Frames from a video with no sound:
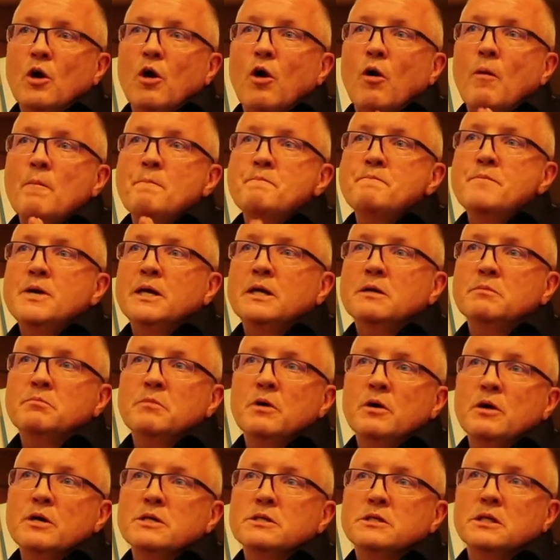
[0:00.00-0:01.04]
on
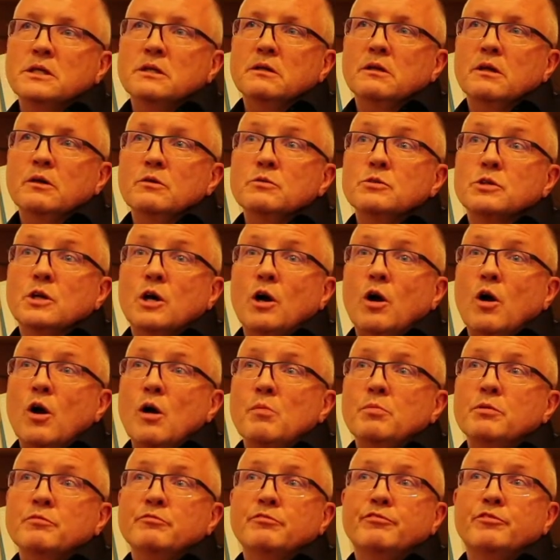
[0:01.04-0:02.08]
minimising those
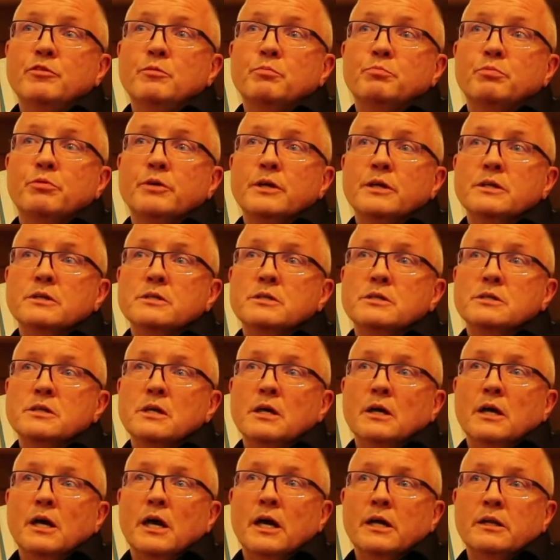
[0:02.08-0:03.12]
carbon footprints
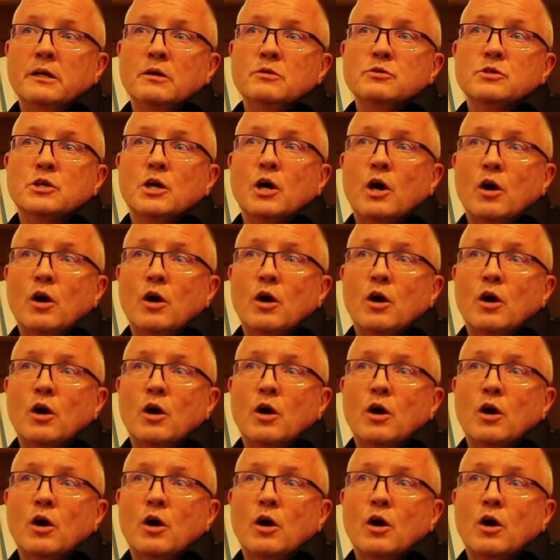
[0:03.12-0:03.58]
and those